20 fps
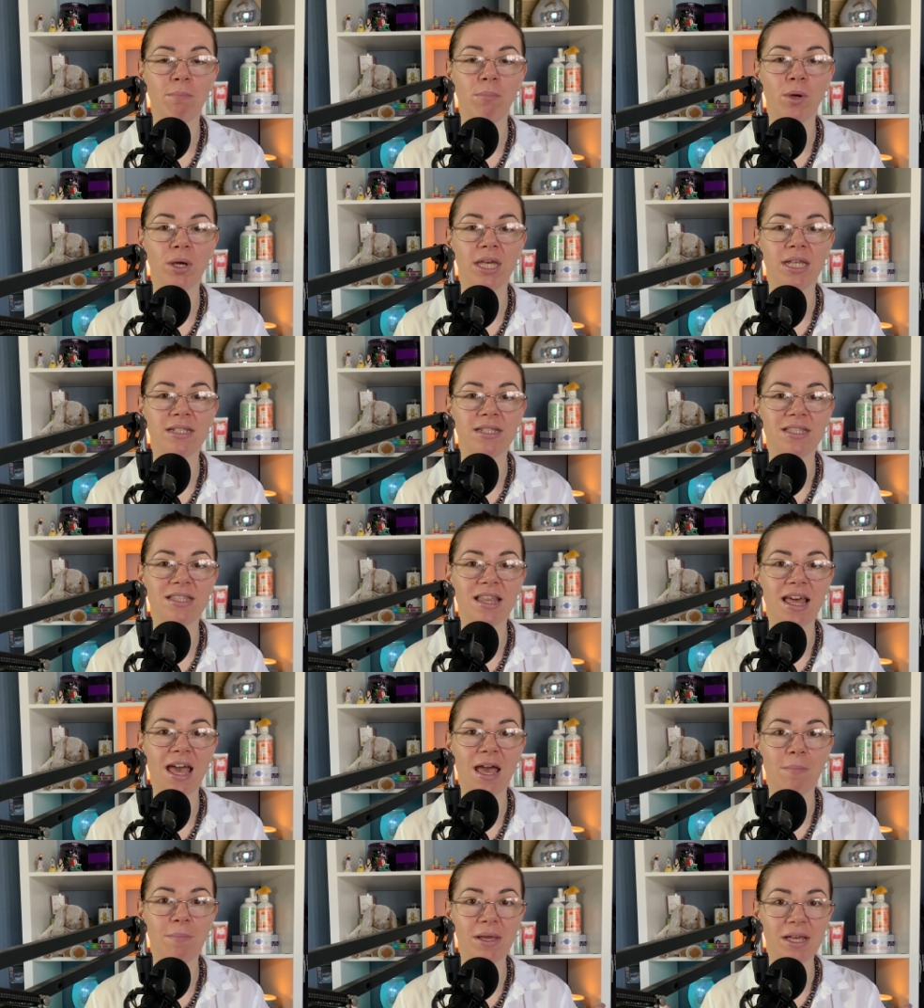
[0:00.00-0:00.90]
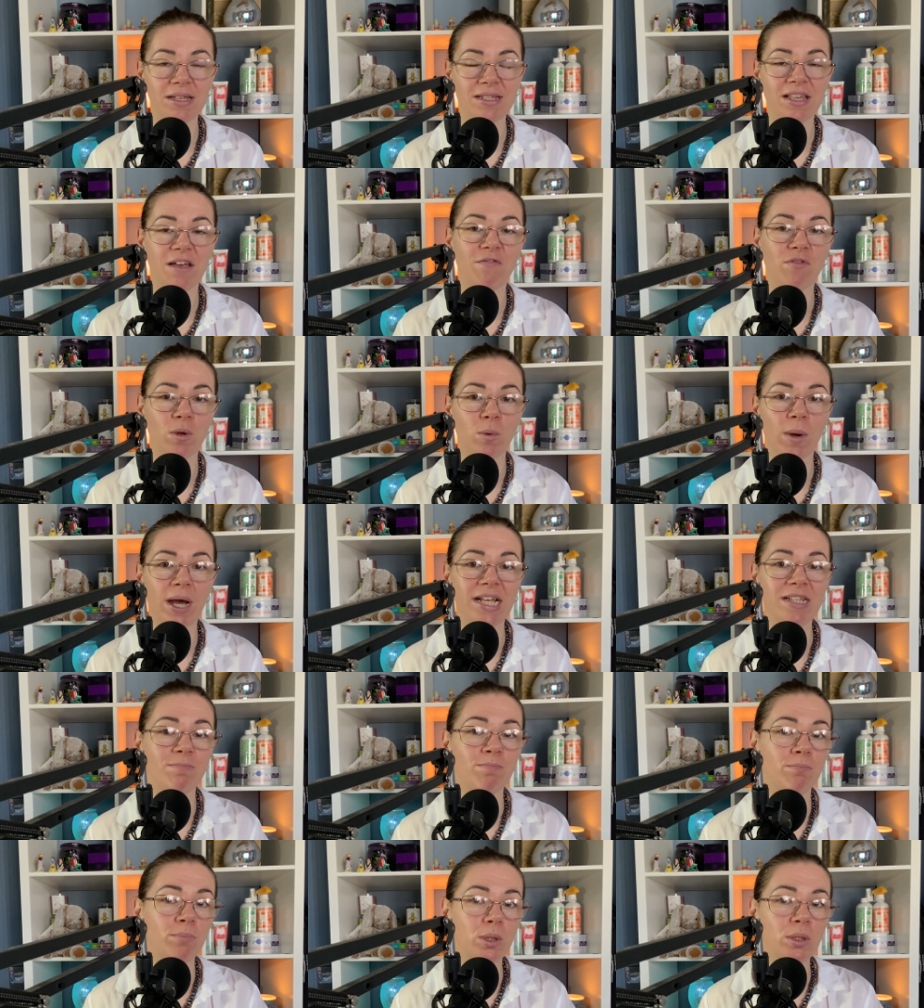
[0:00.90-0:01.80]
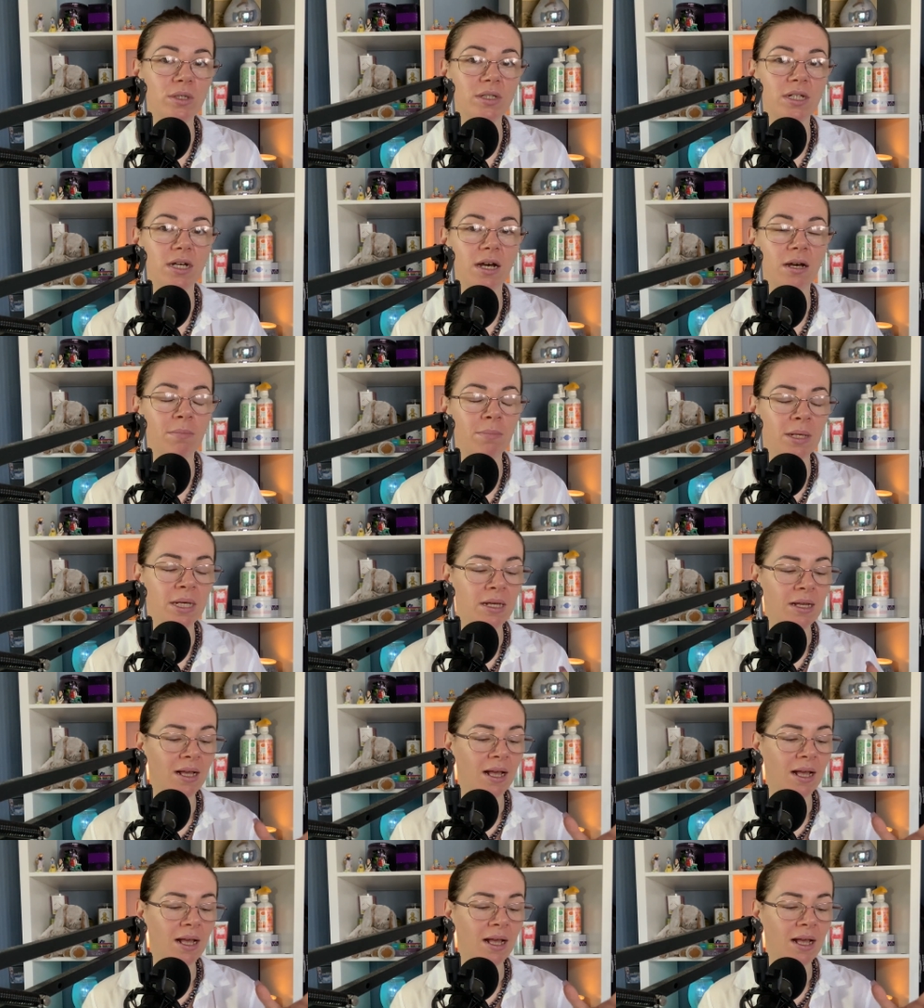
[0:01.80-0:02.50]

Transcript: bookings there because everywhere's booked up.